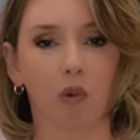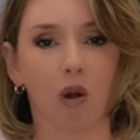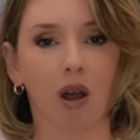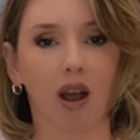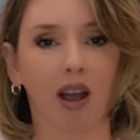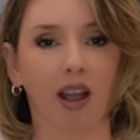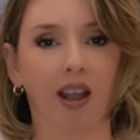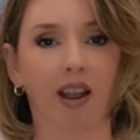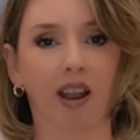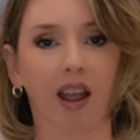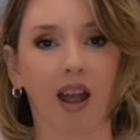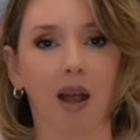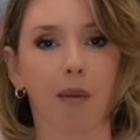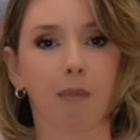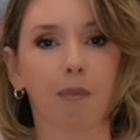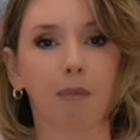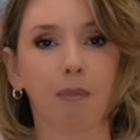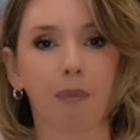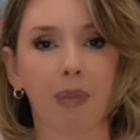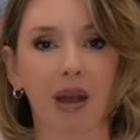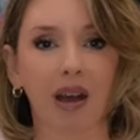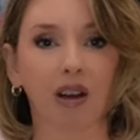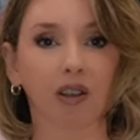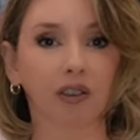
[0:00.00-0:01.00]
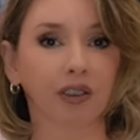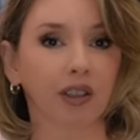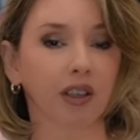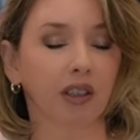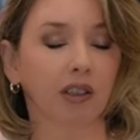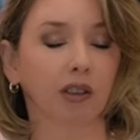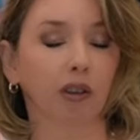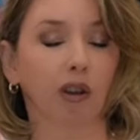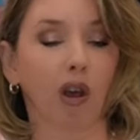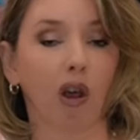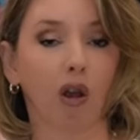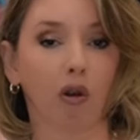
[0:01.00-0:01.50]
why a belt
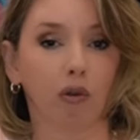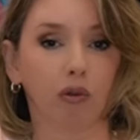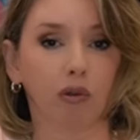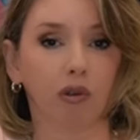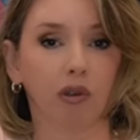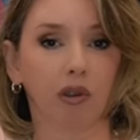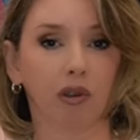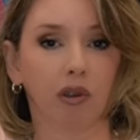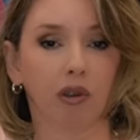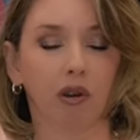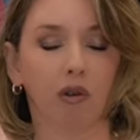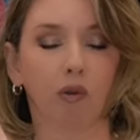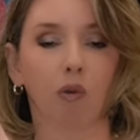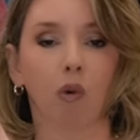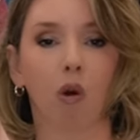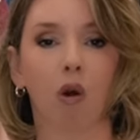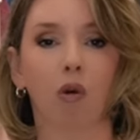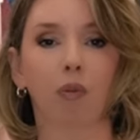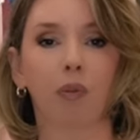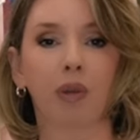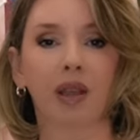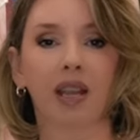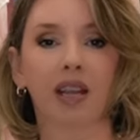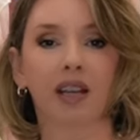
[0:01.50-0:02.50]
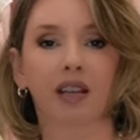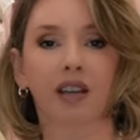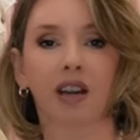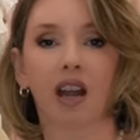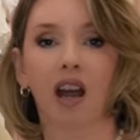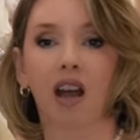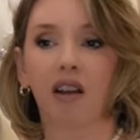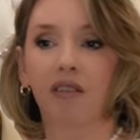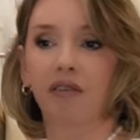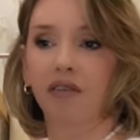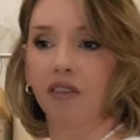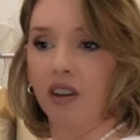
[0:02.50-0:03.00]
alone won't be
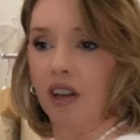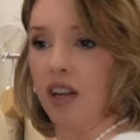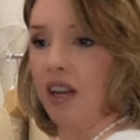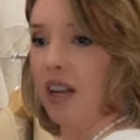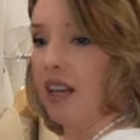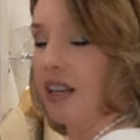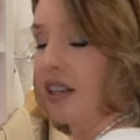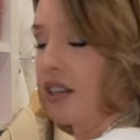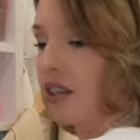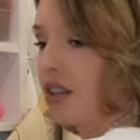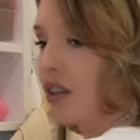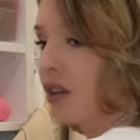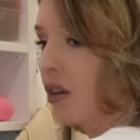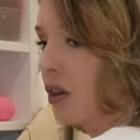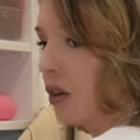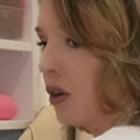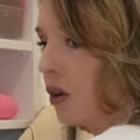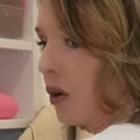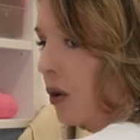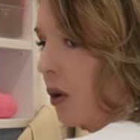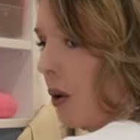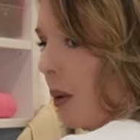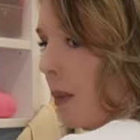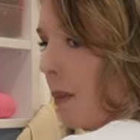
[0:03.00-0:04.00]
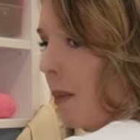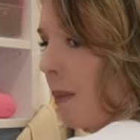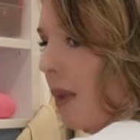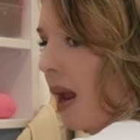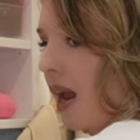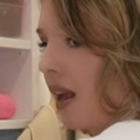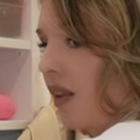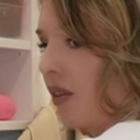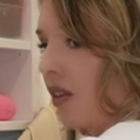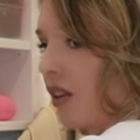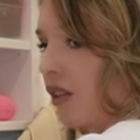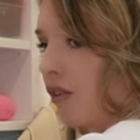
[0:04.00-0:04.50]
enough to
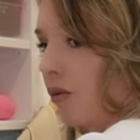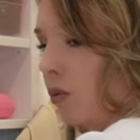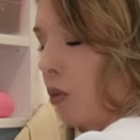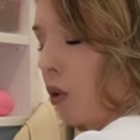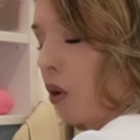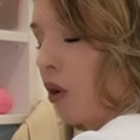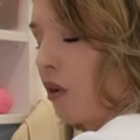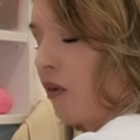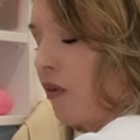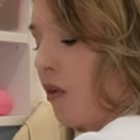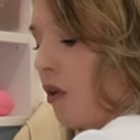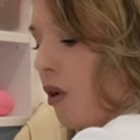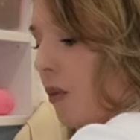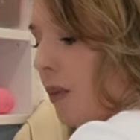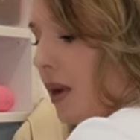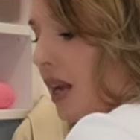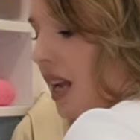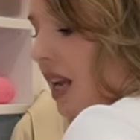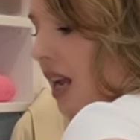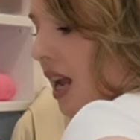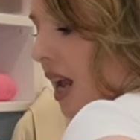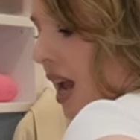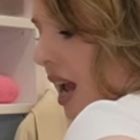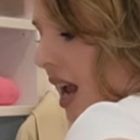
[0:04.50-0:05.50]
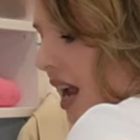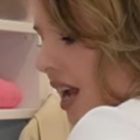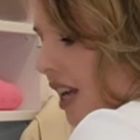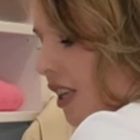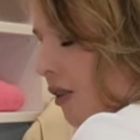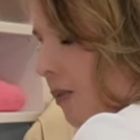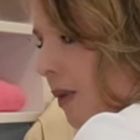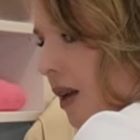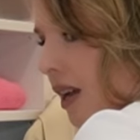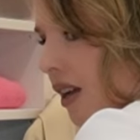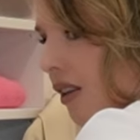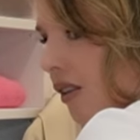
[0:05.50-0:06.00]
make this work for me
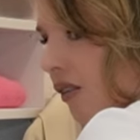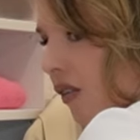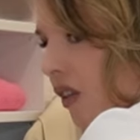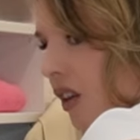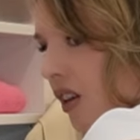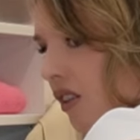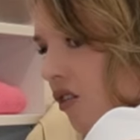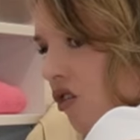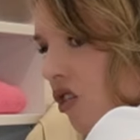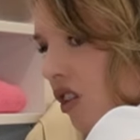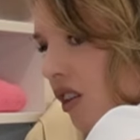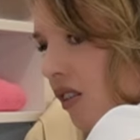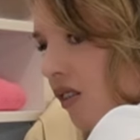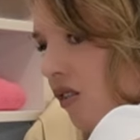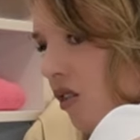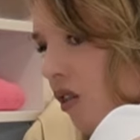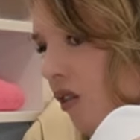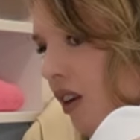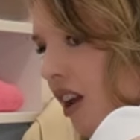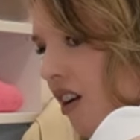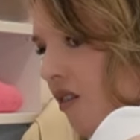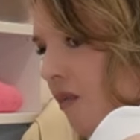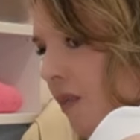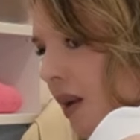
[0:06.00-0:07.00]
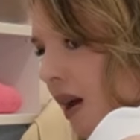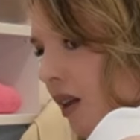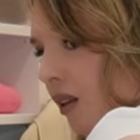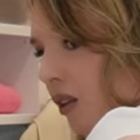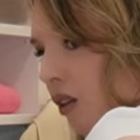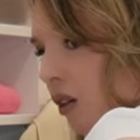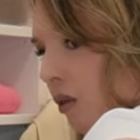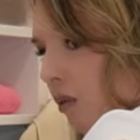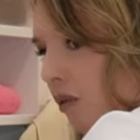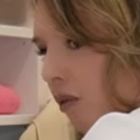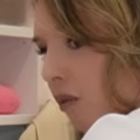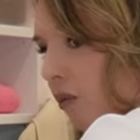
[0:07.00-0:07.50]
is because these jeans don't have belt
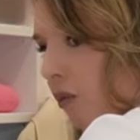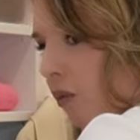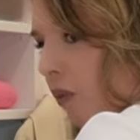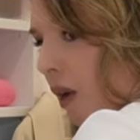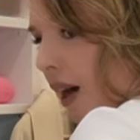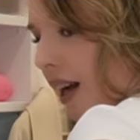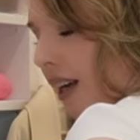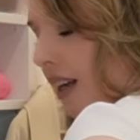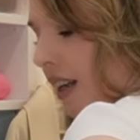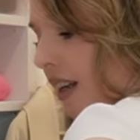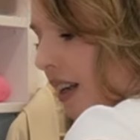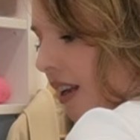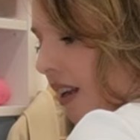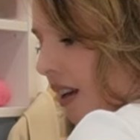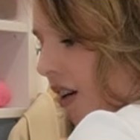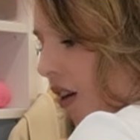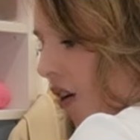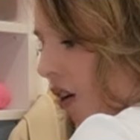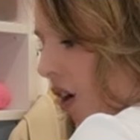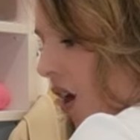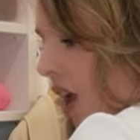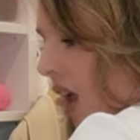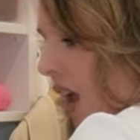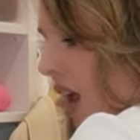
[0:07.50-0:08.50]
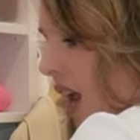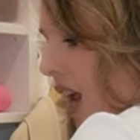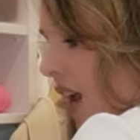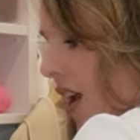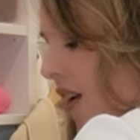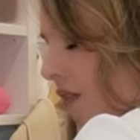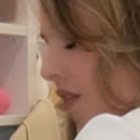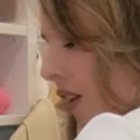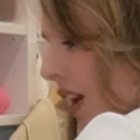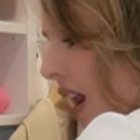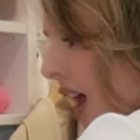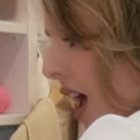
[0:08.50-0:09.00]
loops right here.
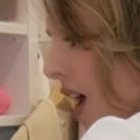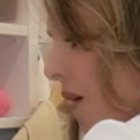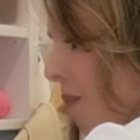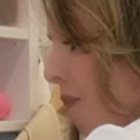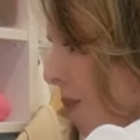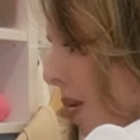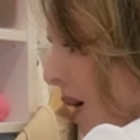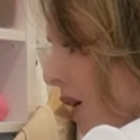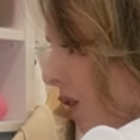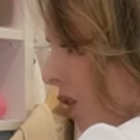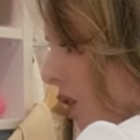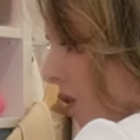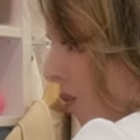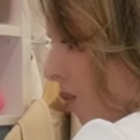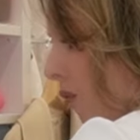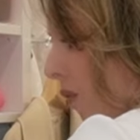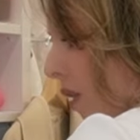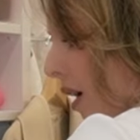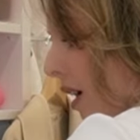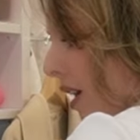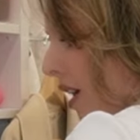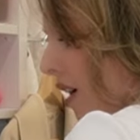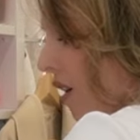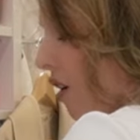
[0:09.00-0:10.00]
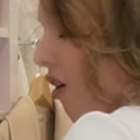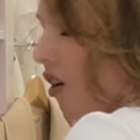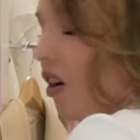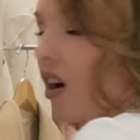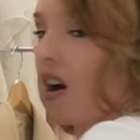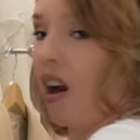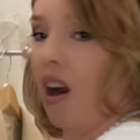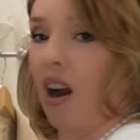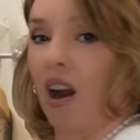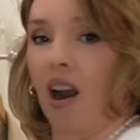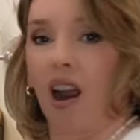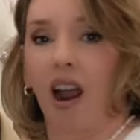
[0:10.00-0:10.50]
If it had belt loops right here,
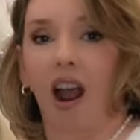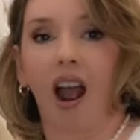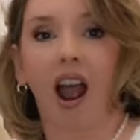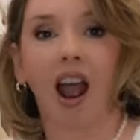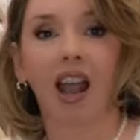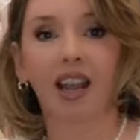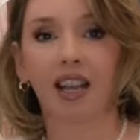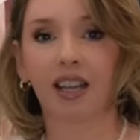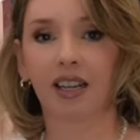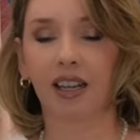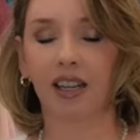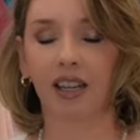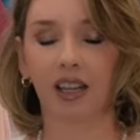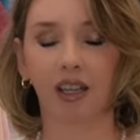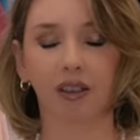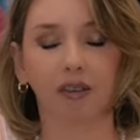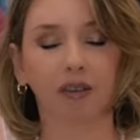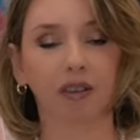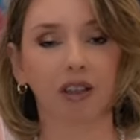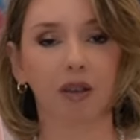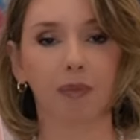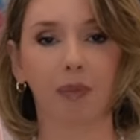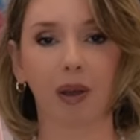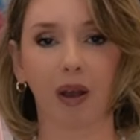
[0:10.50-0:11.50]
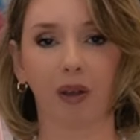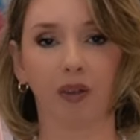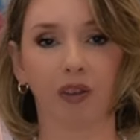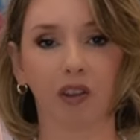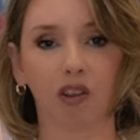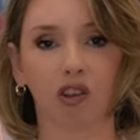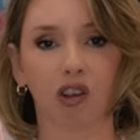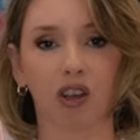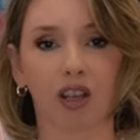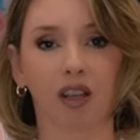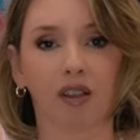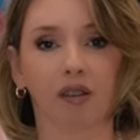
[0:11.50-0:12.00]
I could easily belt the
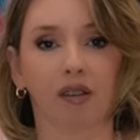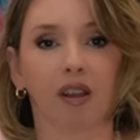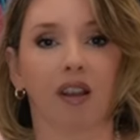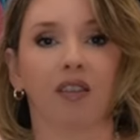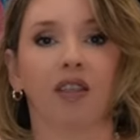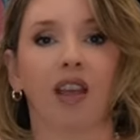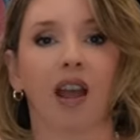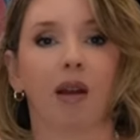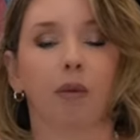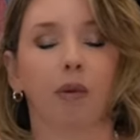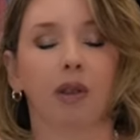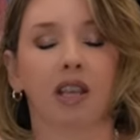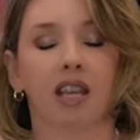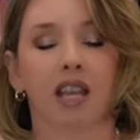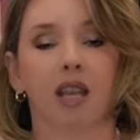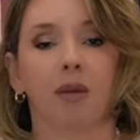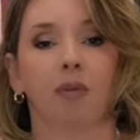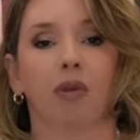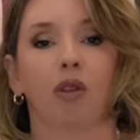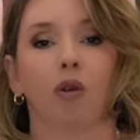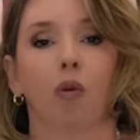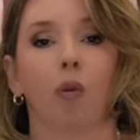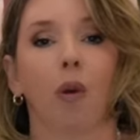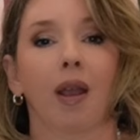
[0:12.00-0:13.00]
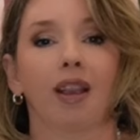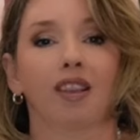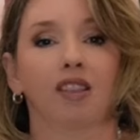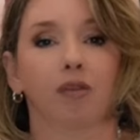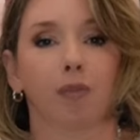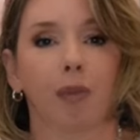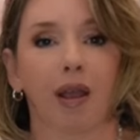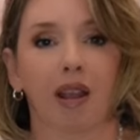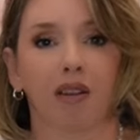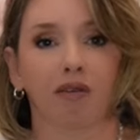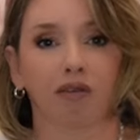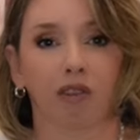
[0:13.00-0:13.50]
jeans and that would keep the
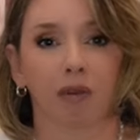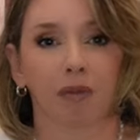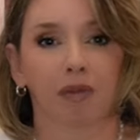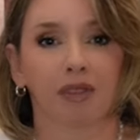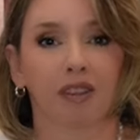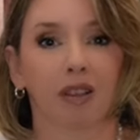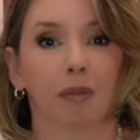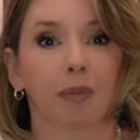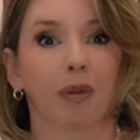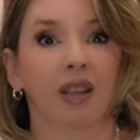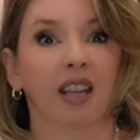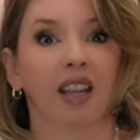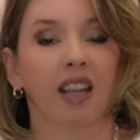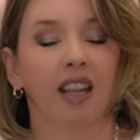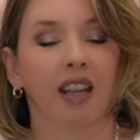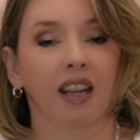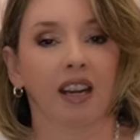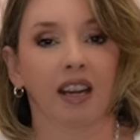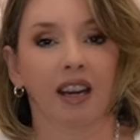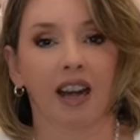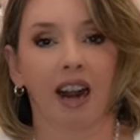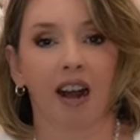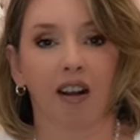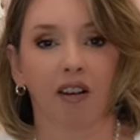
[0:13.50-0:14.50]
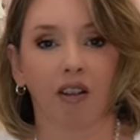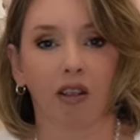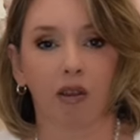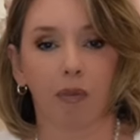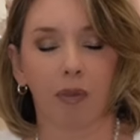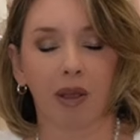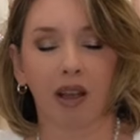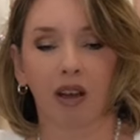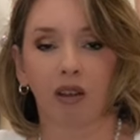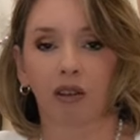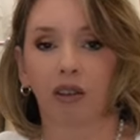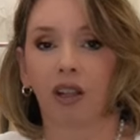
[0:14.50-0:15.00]
waistband from slipping in and out of the
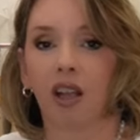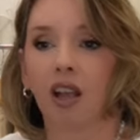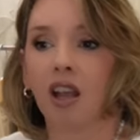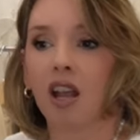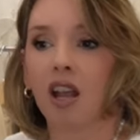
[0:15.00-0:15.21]
belt.